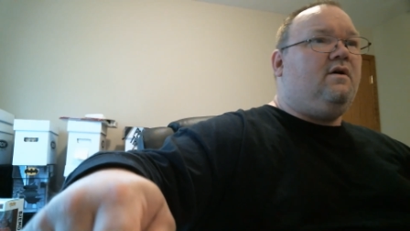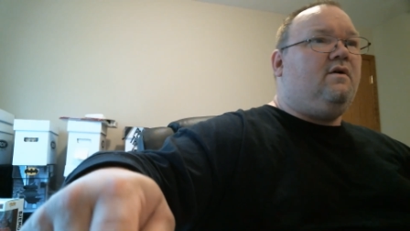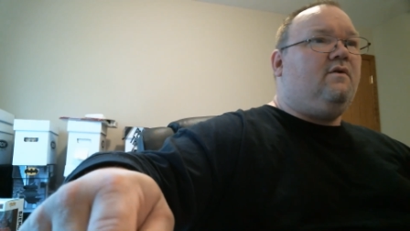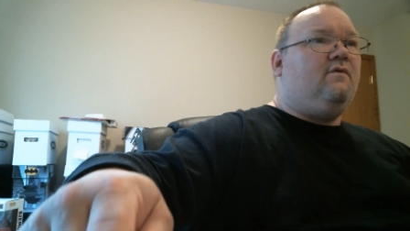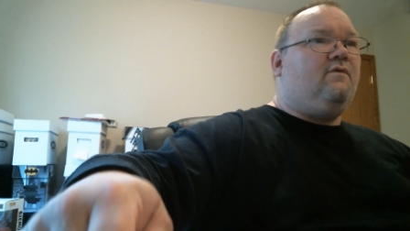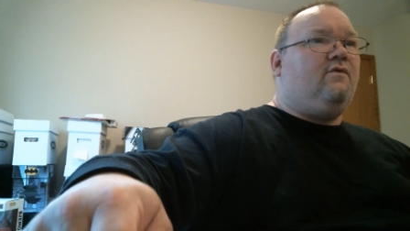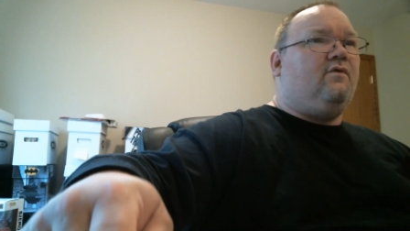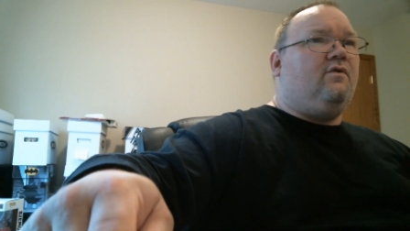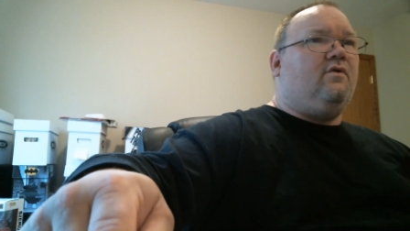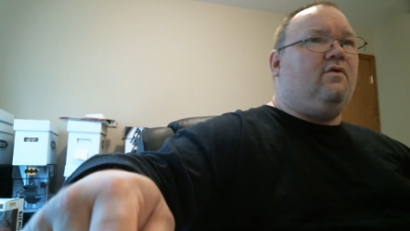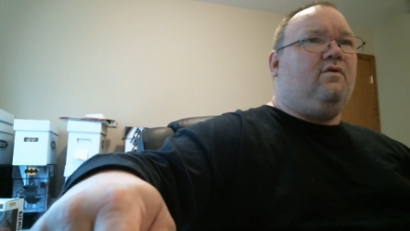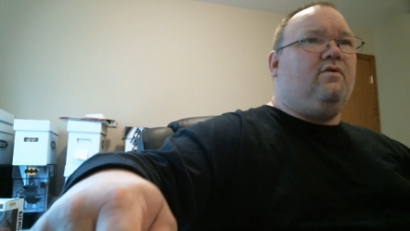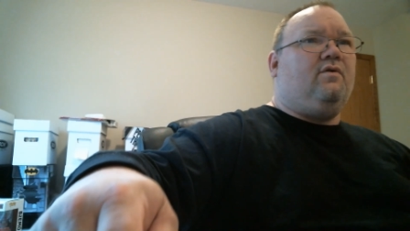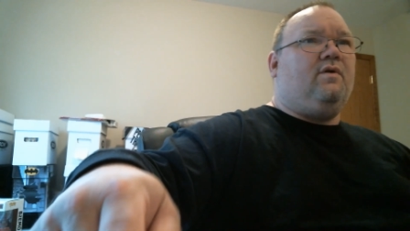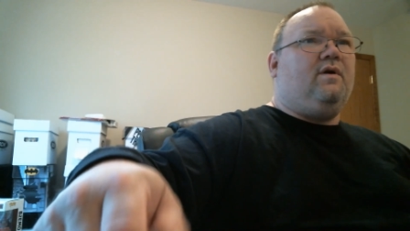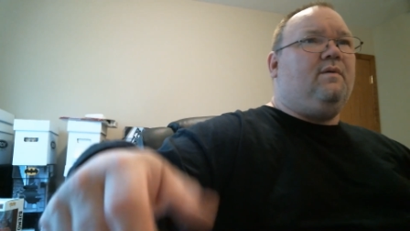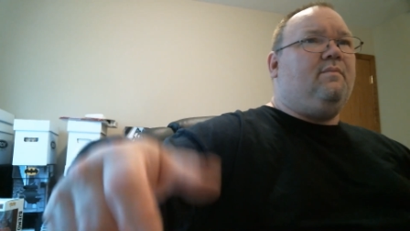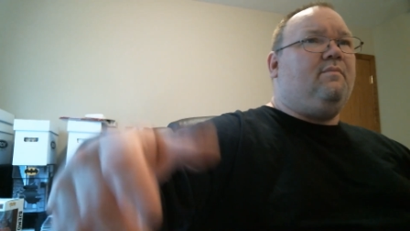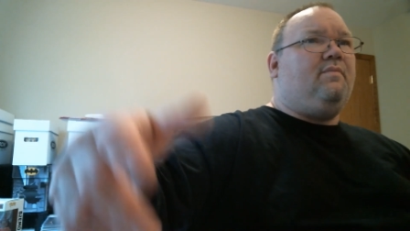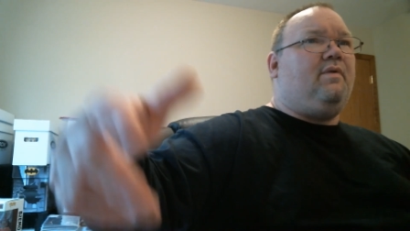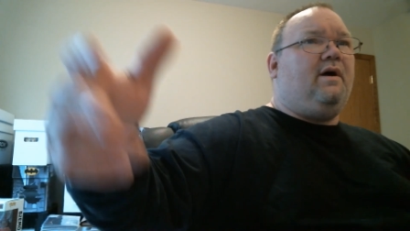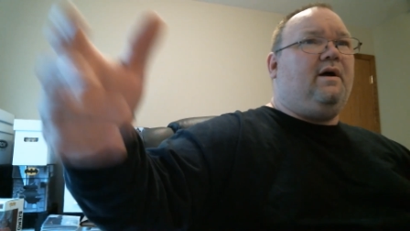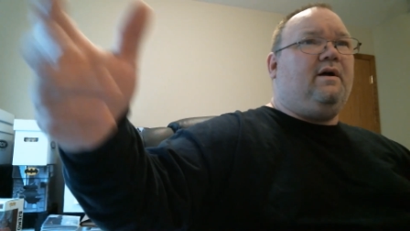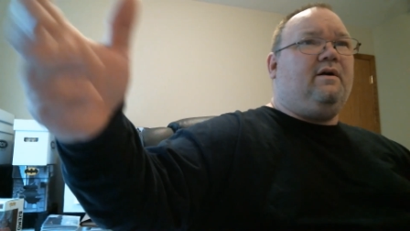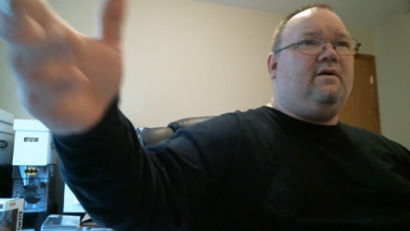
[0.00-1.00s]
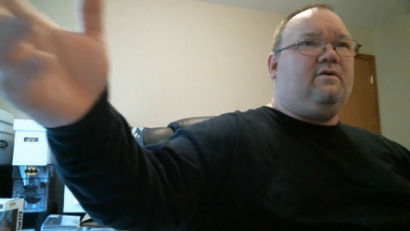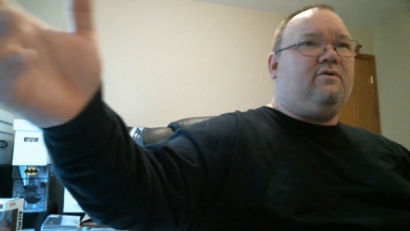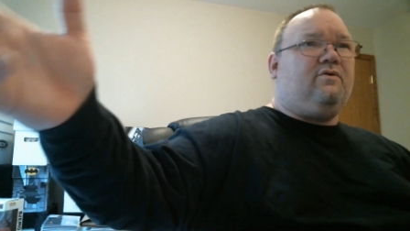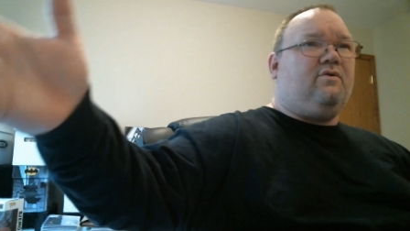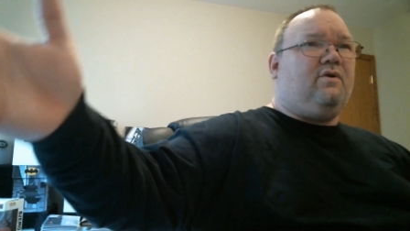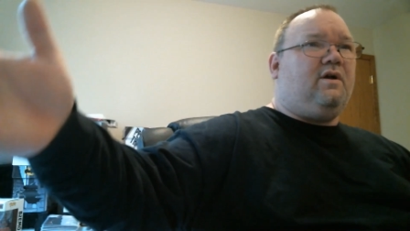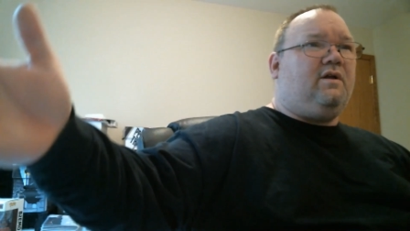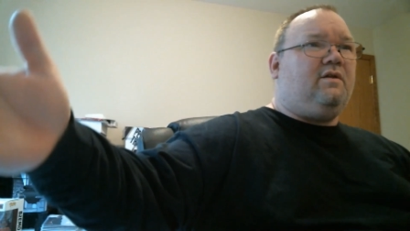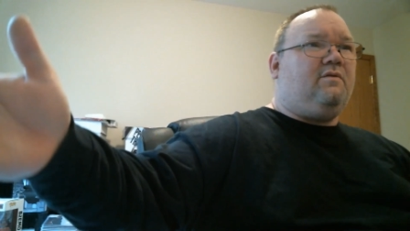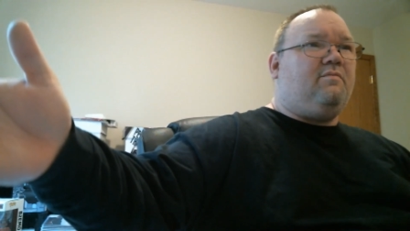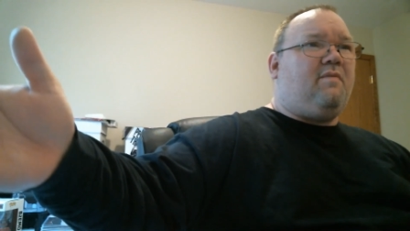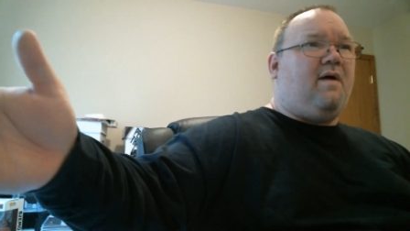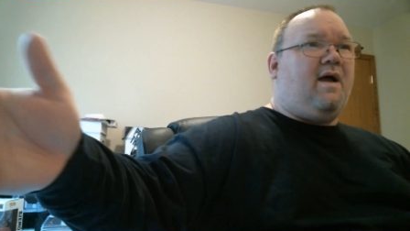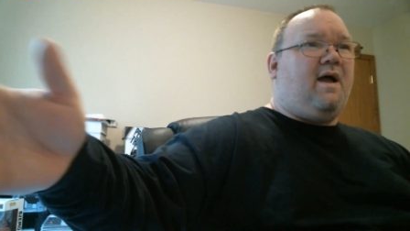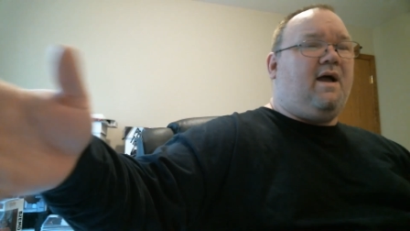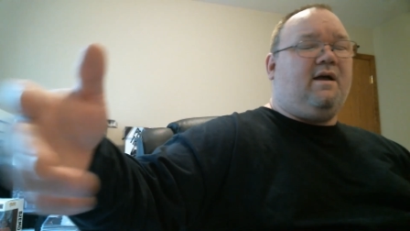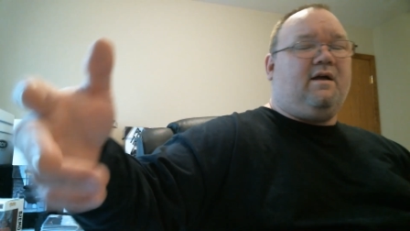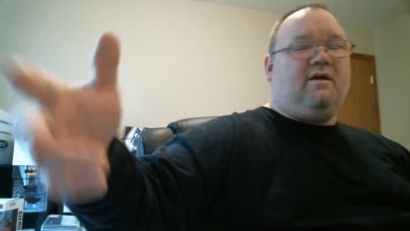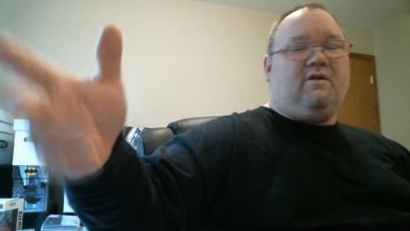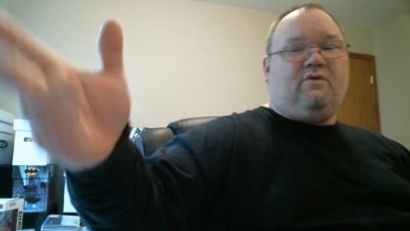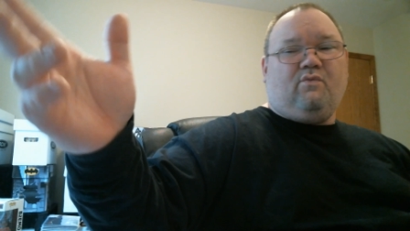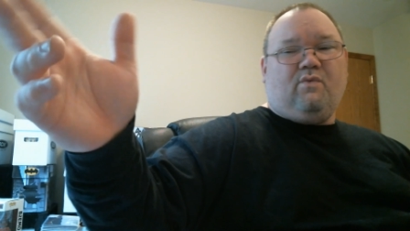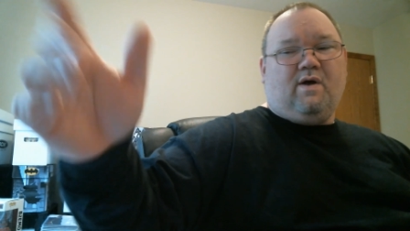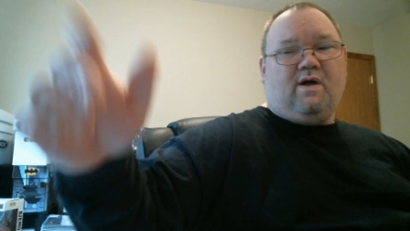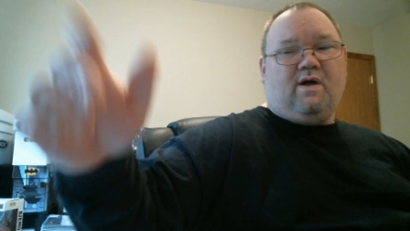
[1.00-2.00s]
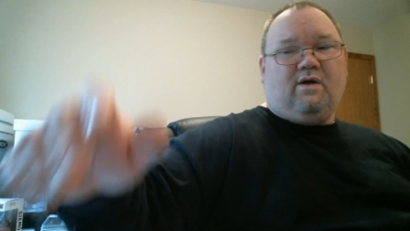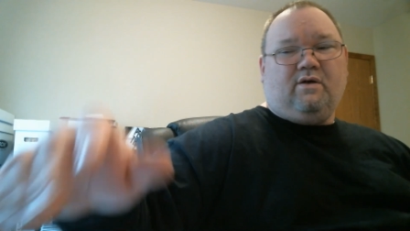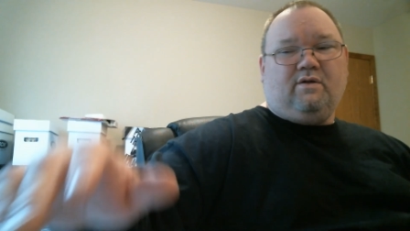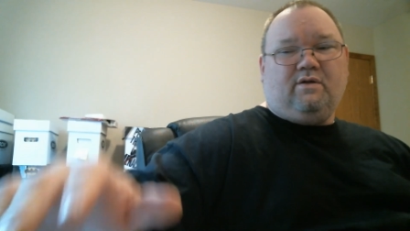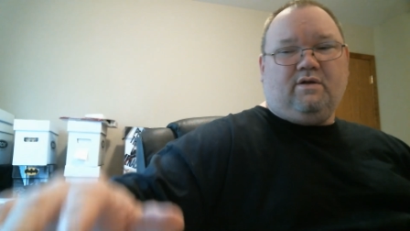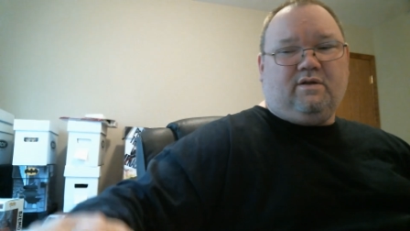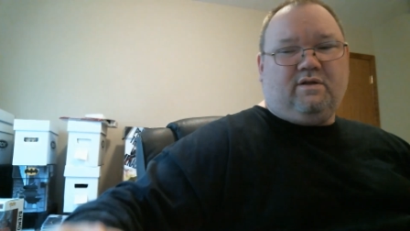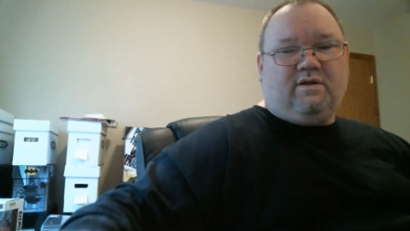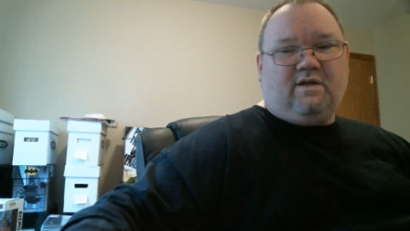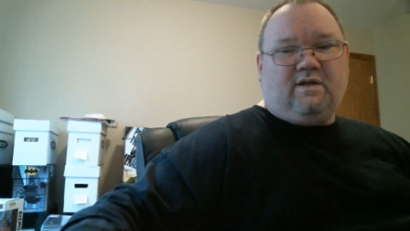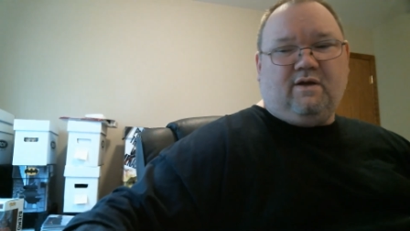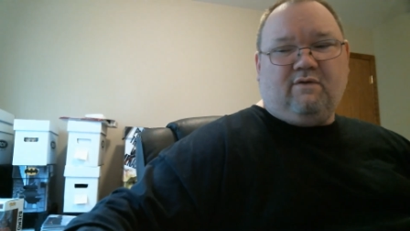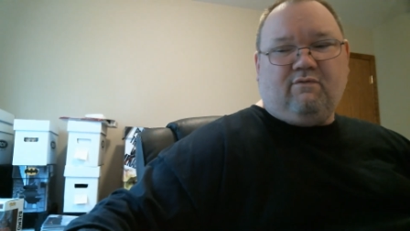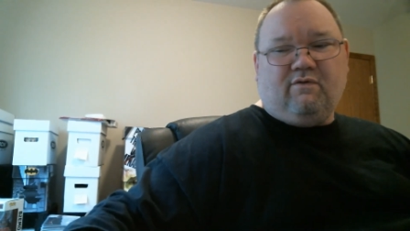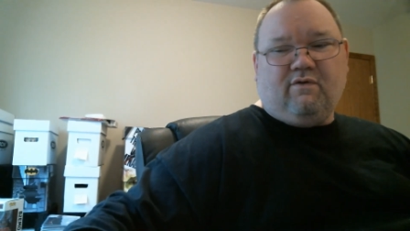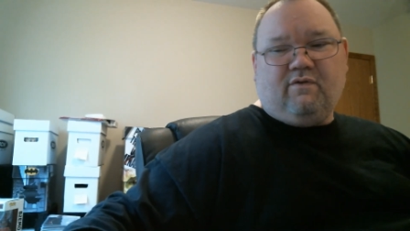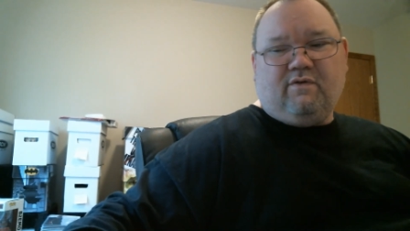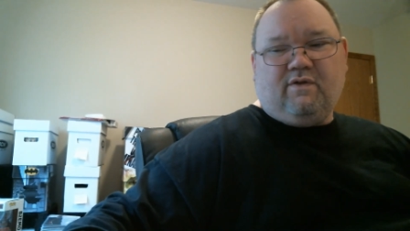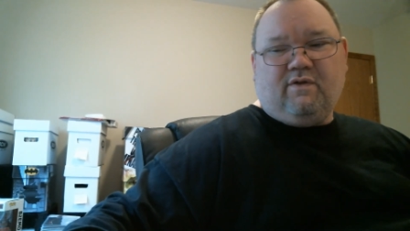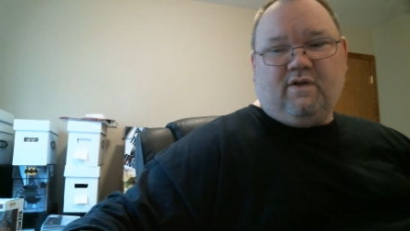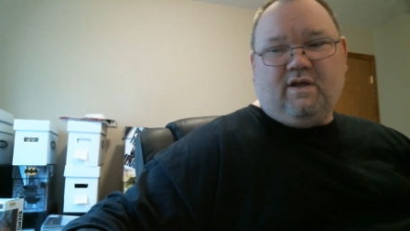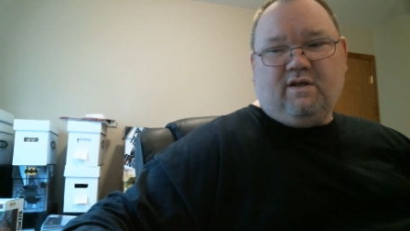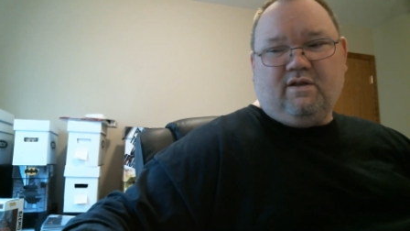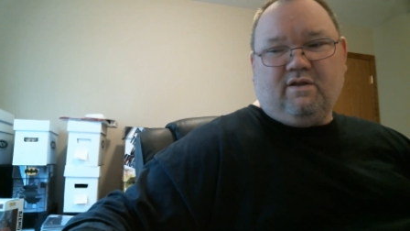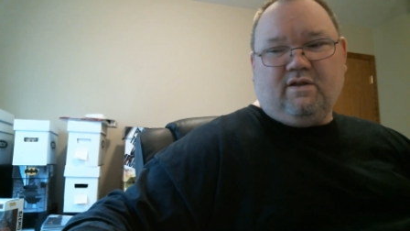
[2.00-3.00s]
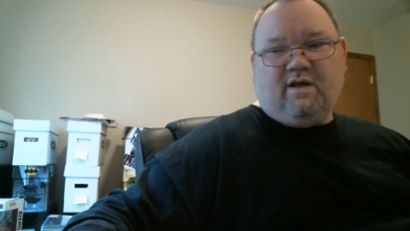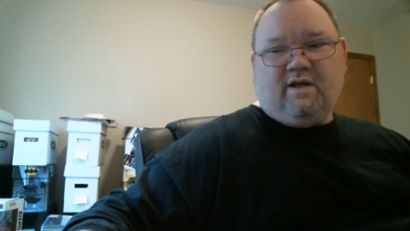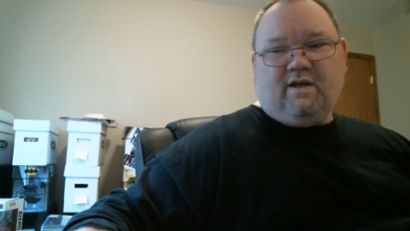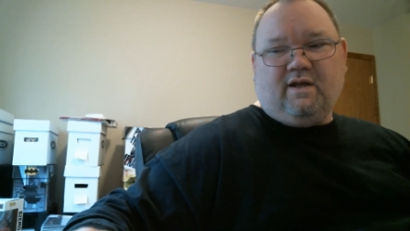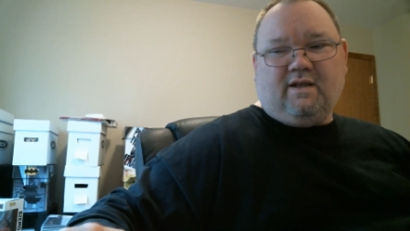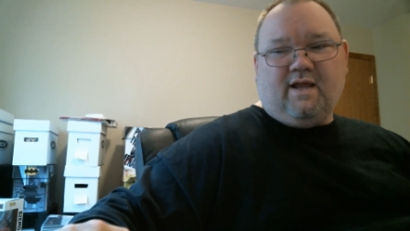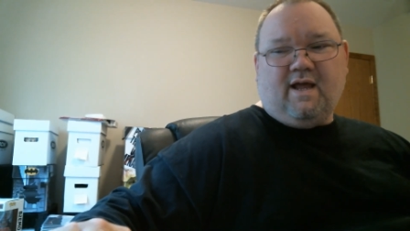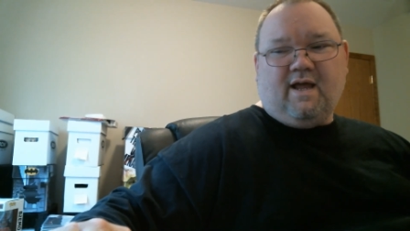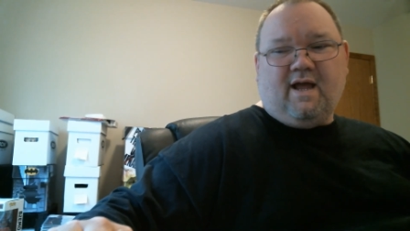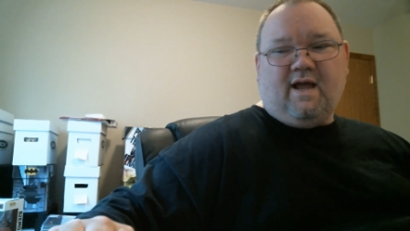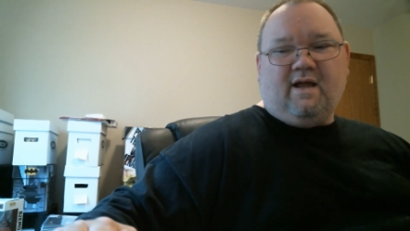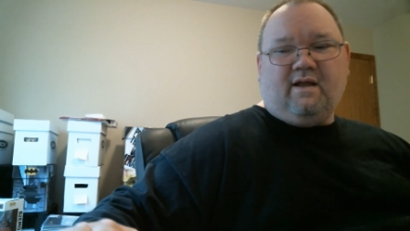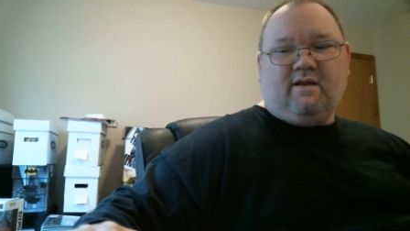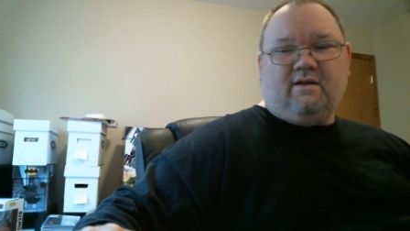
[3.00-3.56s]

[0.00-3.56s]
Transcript: for Empire Strikes Back as well, just different things like that.